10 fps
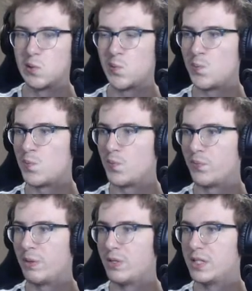
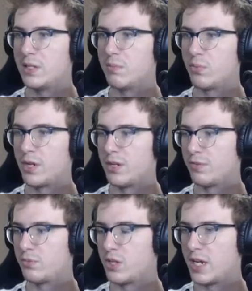Maybe I'll take a break
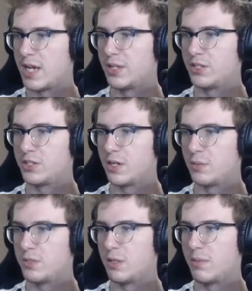from trying to add the Scarab
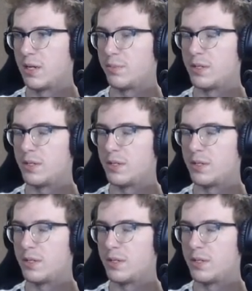to the map, and